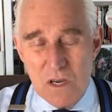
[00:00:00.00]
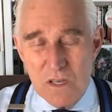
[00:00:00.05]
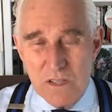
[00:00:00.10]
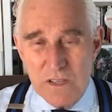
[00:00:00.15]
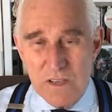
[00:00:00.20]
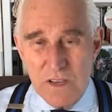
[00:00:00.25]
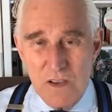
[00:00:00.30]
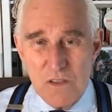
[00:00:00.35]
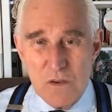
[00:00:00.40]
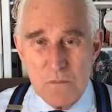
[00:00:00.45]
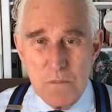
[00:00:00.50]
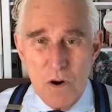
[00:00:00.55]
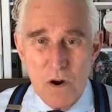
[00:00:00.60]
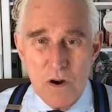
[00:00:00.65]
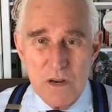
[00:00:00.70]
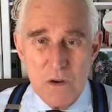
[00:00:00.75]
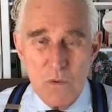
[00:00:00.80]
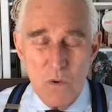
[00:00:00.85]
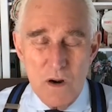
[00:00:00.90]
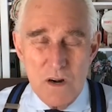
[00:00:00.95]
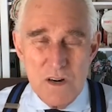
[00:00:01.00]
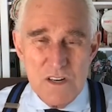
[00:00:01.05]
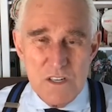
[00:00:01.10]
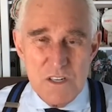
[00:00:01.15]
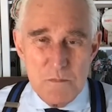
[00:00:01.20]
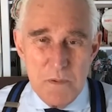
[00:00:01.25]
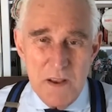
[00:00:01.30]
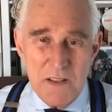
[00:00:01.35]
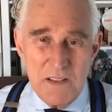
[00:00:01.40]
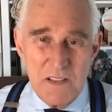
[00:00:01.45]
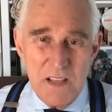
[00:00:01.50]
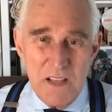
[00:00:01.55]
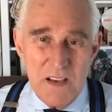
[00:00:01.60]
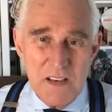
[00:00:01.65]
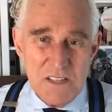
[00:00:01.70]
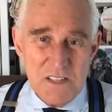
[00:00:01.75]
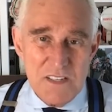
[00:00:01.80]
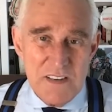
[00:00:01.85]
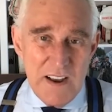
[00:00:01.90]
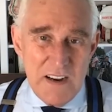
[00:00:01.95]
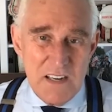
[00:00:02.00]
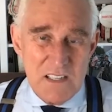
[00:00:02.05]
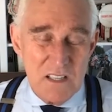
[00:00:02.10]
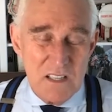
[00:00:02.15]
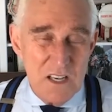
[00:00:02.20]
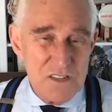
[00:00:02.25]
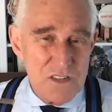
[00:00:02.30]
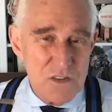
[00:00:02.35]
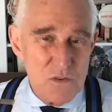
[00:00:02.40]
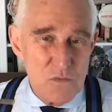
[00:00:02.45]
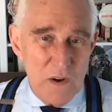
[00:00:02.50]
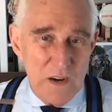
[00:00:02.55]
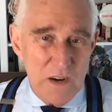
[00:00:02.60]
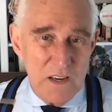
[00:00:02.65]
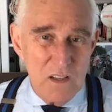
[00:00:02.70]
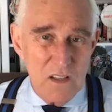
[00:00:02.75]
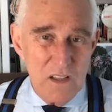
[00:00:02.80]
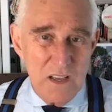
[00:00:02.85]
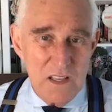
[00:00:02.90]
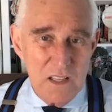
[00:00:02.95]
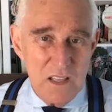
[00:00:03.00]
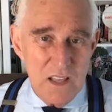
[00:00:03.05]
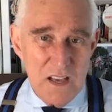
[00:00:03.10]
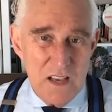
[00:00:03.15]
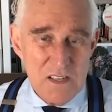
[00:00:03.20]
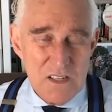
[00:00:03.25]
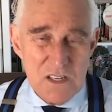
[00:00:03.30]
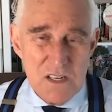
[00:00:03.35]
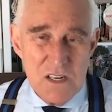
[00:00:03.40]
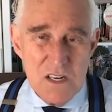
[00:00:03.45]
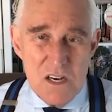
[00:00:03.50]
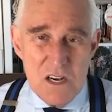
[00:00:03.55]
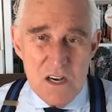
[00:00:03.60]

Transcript: The other party wanted to spend less, tax less, and regulate less.